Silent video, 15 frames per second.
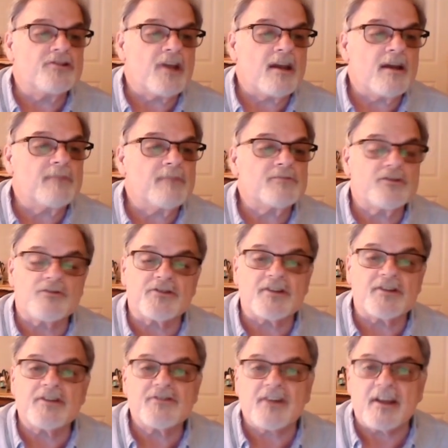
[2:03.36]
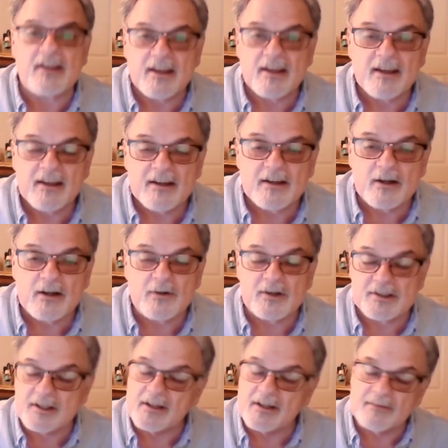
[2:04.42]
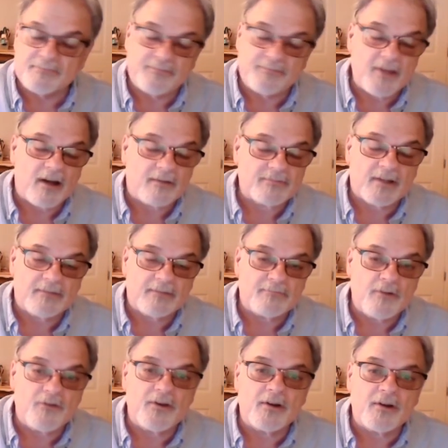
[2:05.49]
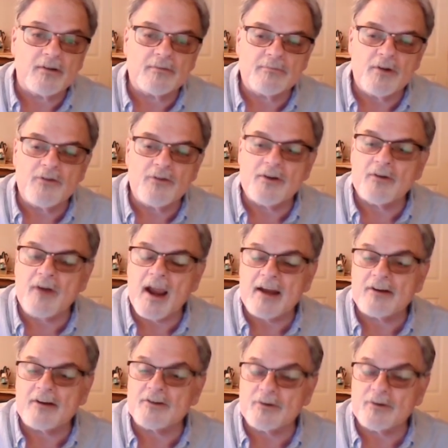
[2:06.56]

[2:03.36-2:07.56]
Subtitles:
J.M. Straczynski, who was a movie writer,